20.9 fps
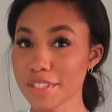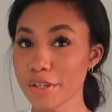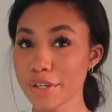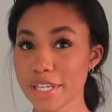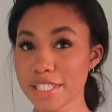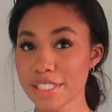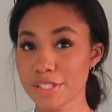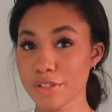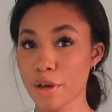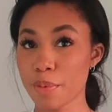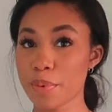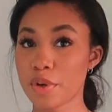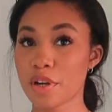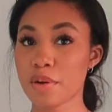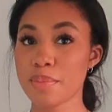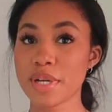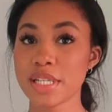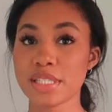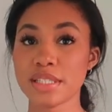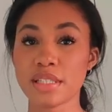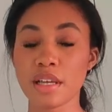Okay, so I put all
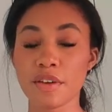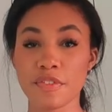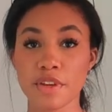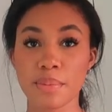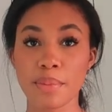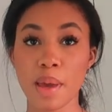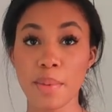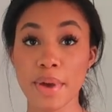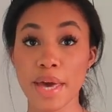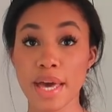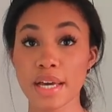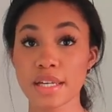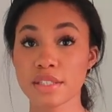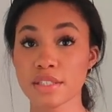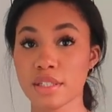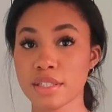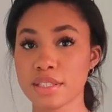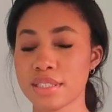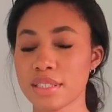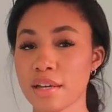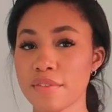my stuff in my bag,
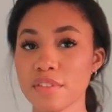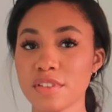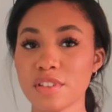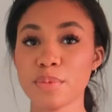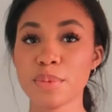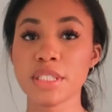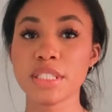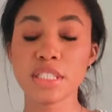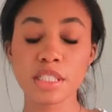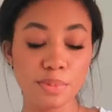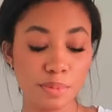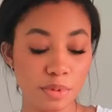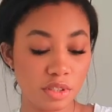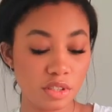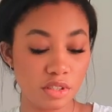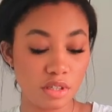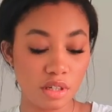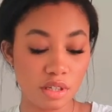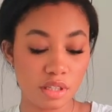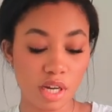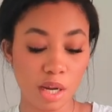so I'll dive a little bit deeper
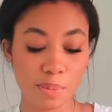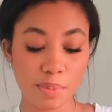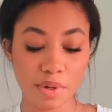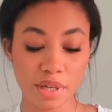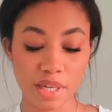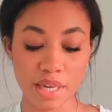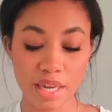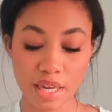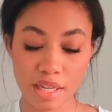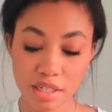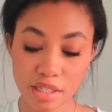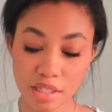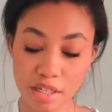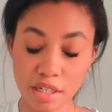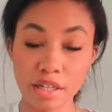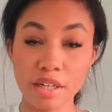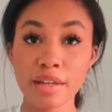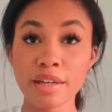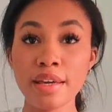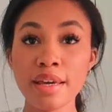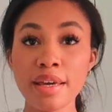into all that I put in
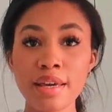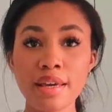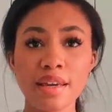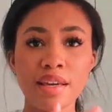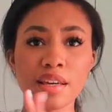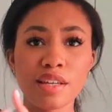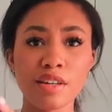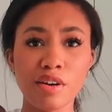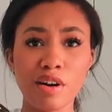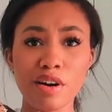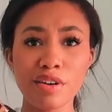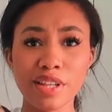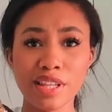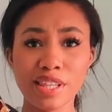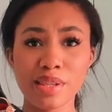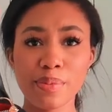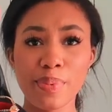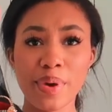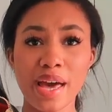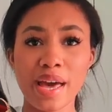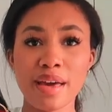here. And all of
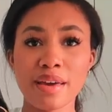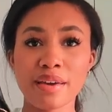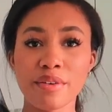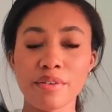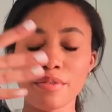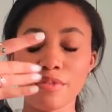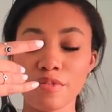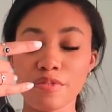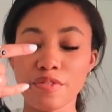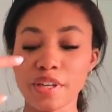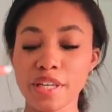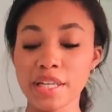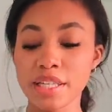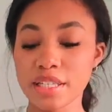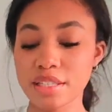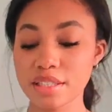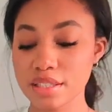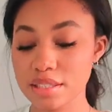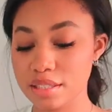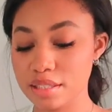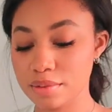the bag
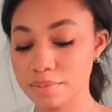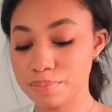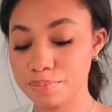fits.